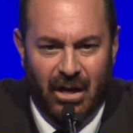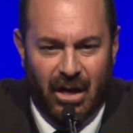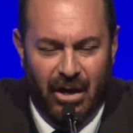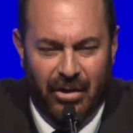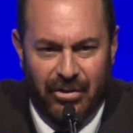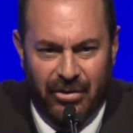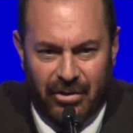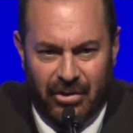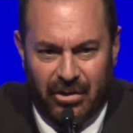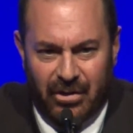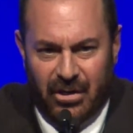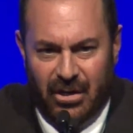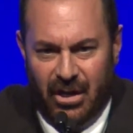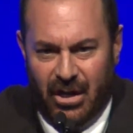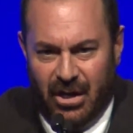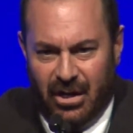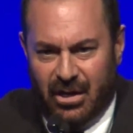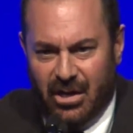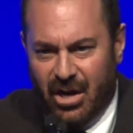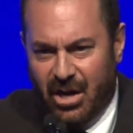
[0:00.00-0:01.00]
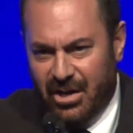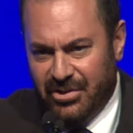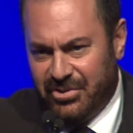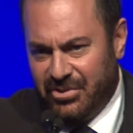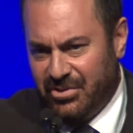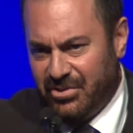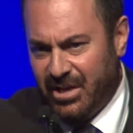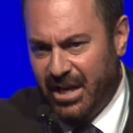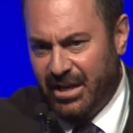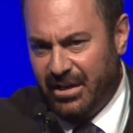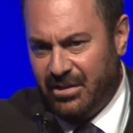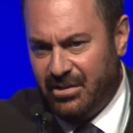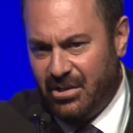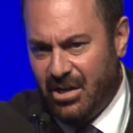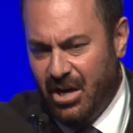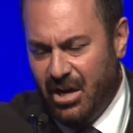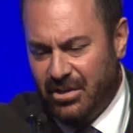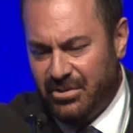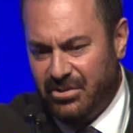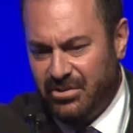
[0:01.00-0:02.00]
other causes like
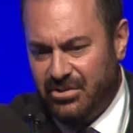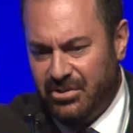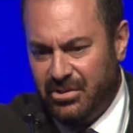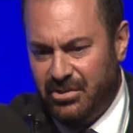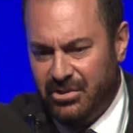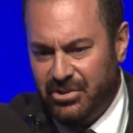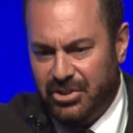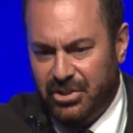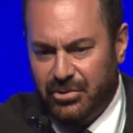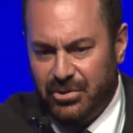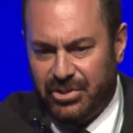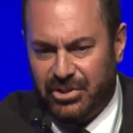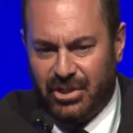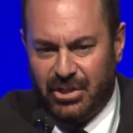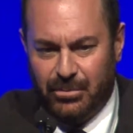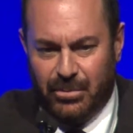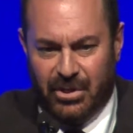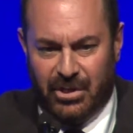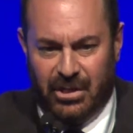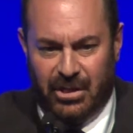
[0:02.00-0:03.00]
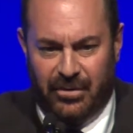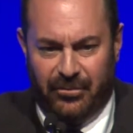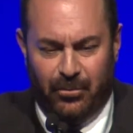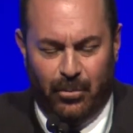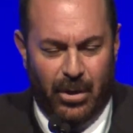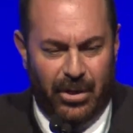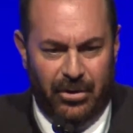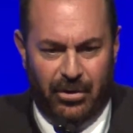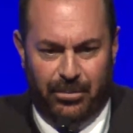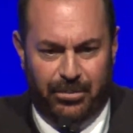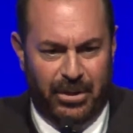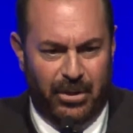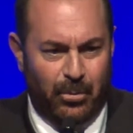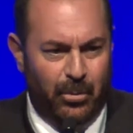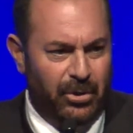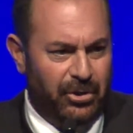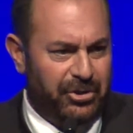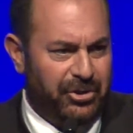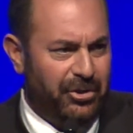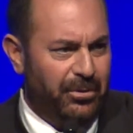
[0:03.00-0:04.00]
causes in the Jewish community, whether it be
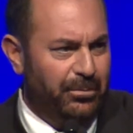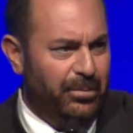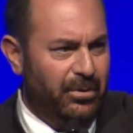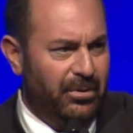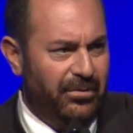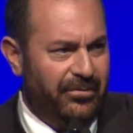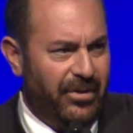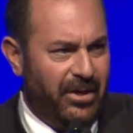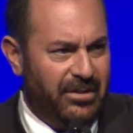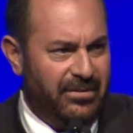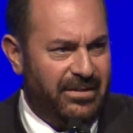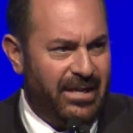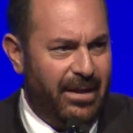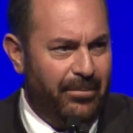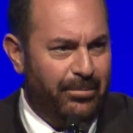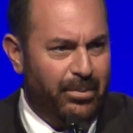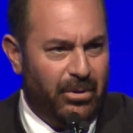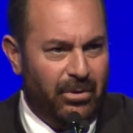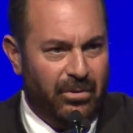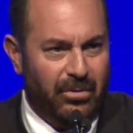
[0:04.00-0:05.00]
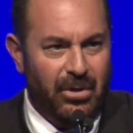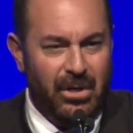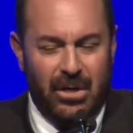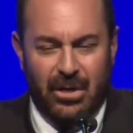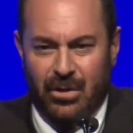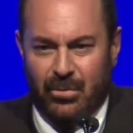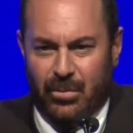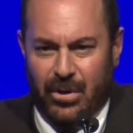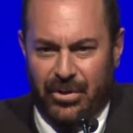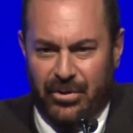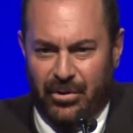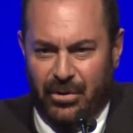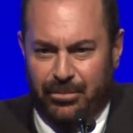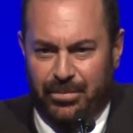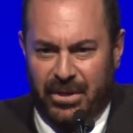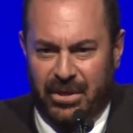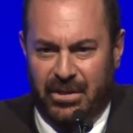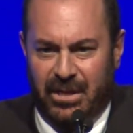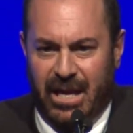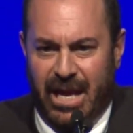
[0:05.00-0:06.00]
Wilshire Boulevard Temple, whether it
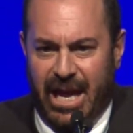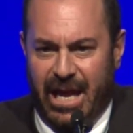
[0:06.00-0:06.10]
be